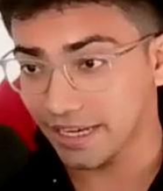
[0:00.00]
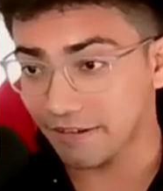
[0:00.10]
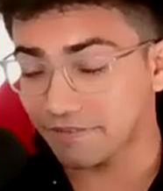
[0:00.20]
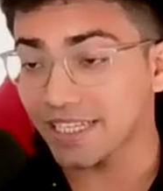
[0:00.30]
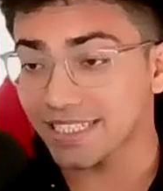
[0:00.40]

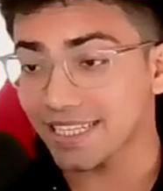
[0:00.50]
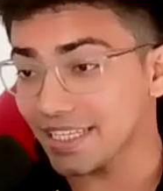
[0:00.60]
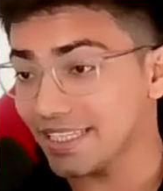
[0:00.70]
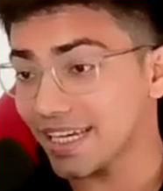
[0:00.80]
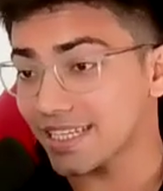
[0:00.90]
If they say
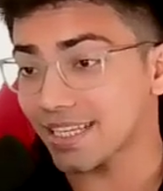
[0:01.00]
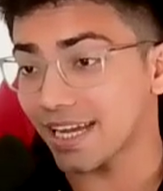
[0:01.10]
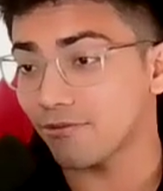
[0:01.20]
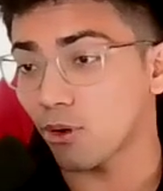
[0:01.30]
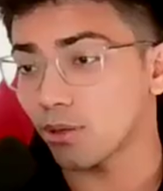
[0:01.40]
yes,
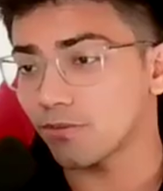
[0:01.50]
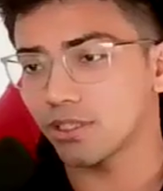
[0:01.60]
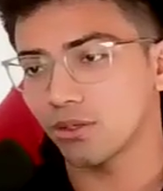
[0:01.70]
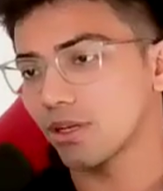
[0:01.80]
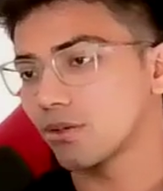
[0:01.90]
I follow up
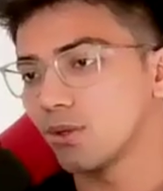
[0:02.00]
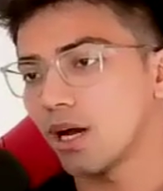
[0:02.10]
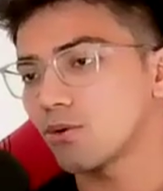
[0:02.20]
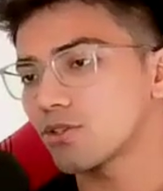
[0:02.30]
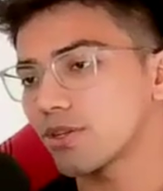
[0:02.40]
with, okay, cool.
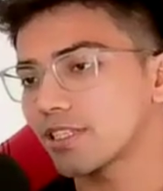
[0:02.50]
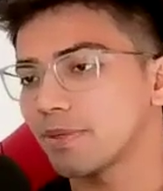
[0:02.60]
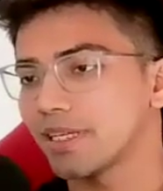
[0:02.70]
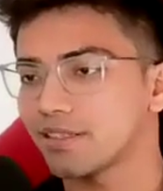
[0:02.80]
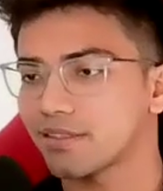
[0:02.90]
How was your
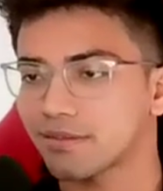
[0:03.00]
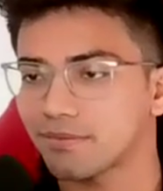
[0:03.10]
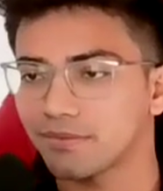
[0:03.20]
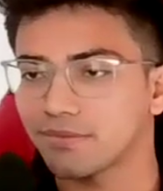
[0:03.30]
experience?